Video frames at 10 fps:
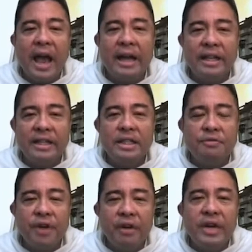this
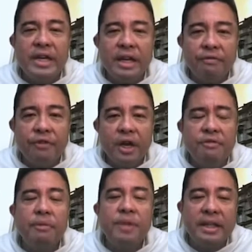is very different
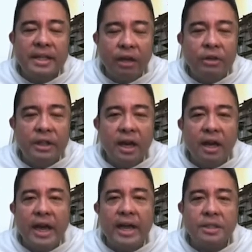from the Delta
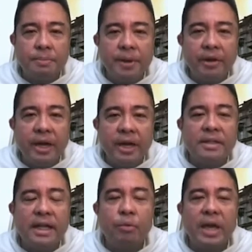experience
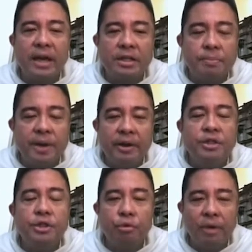that we
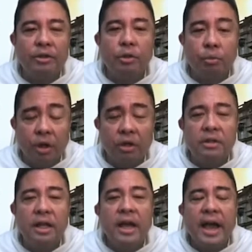experienced throughout the
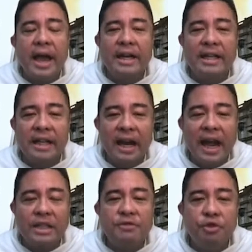world and in the
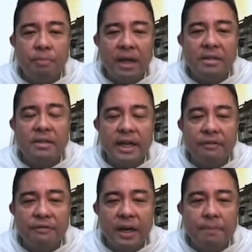last few months in the
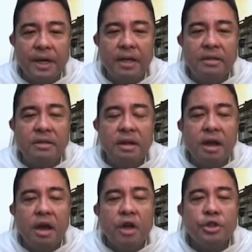Philippines.
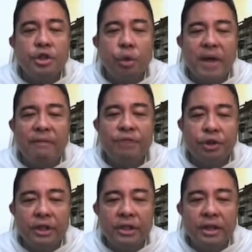So we have 31%